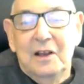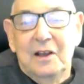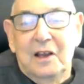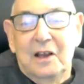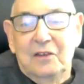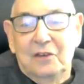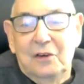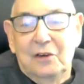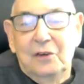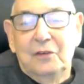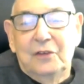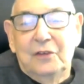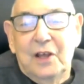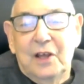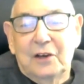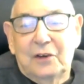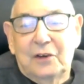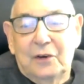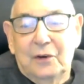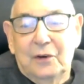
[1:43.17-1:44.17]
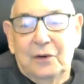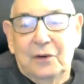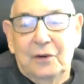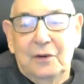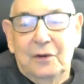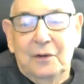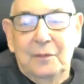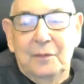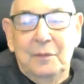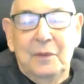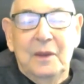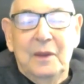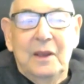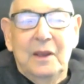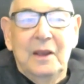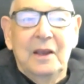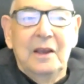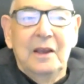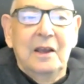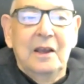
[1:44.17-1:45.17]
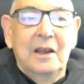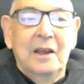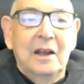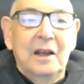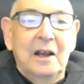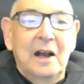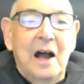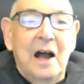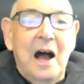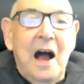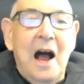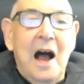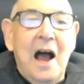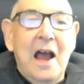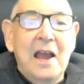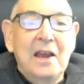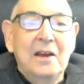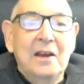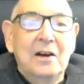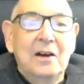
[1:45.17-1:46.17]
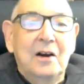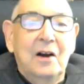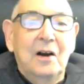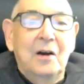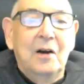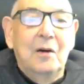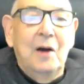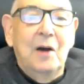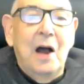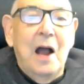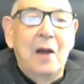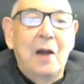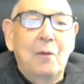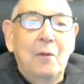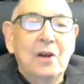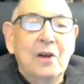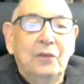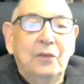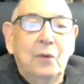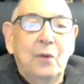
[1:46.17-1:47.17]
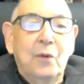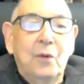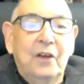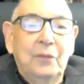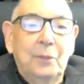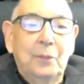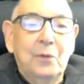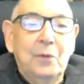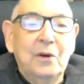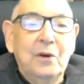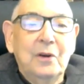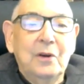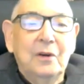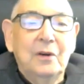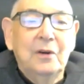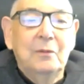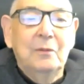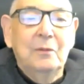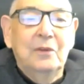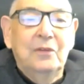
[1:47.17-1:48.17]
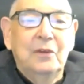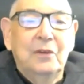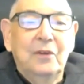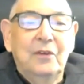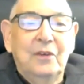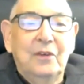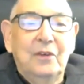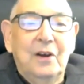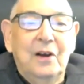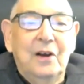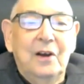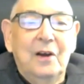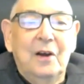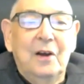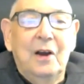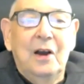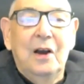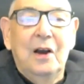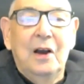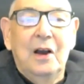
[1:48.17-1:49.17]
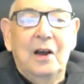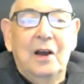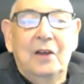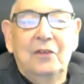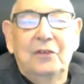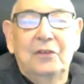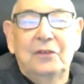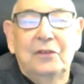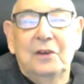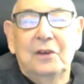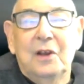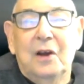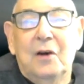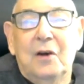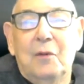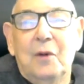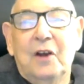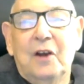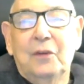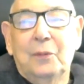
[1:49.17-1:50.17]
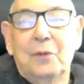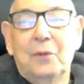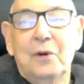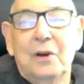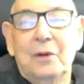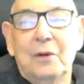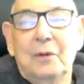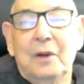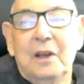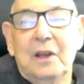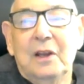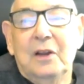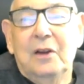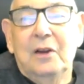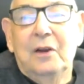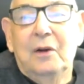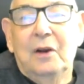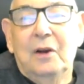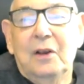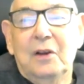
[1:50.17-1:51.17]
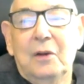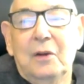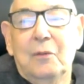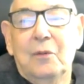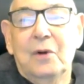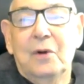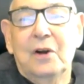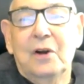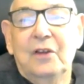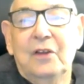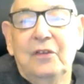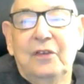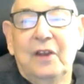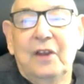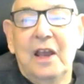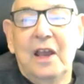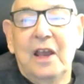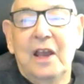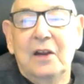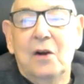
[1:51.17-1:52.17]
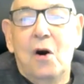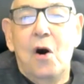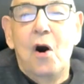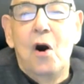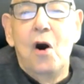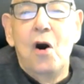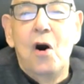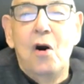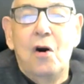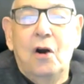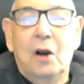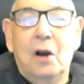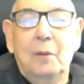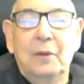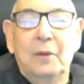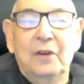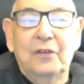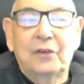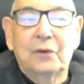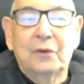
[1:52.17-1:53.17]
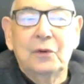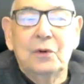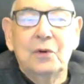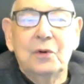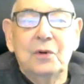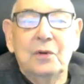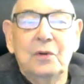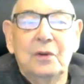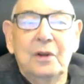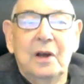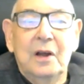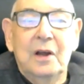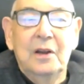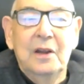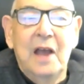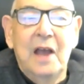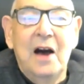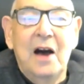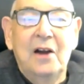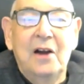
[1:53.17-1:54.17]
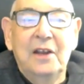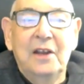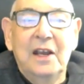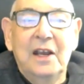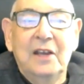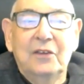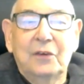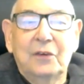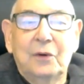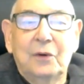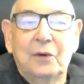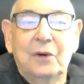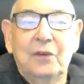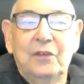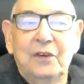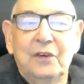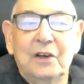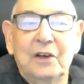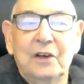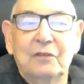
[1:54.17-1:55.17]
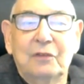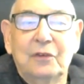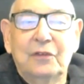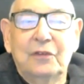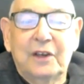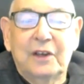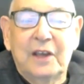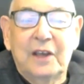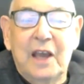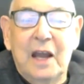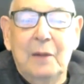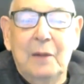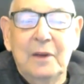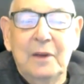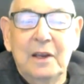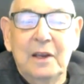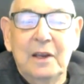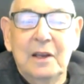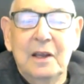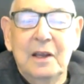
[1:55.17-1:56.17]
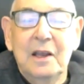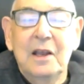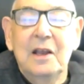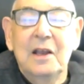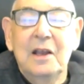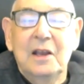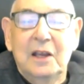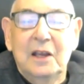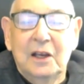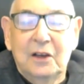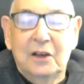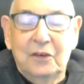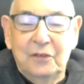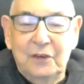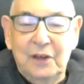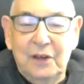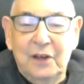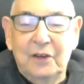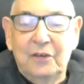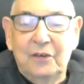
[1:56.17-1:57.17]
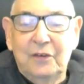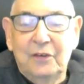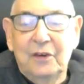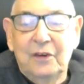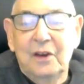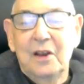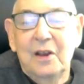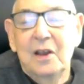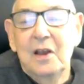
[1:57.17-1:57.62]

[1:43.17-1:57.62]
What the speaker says: as a lieutenant colonel. I went to West Point, which is West Point it was an all Army school. Nowadays, of course, the Air Force Academy exists,